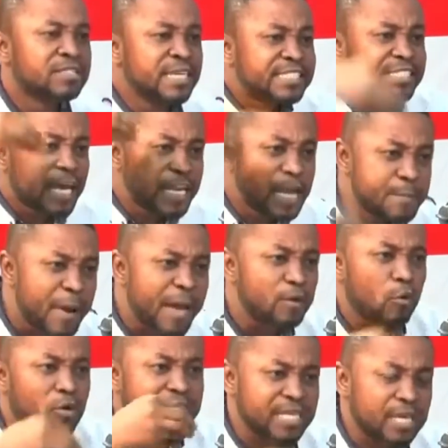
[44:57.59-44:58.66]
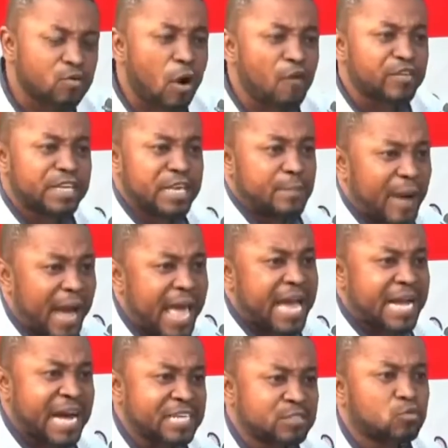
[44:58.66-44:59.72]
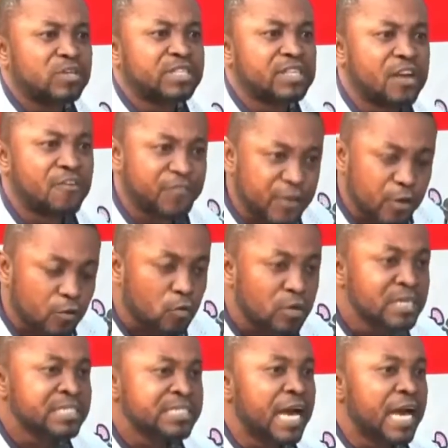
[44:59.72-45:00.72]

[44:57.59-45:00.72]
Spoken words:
teacher ni be no say covid ni ba e cas 14 few no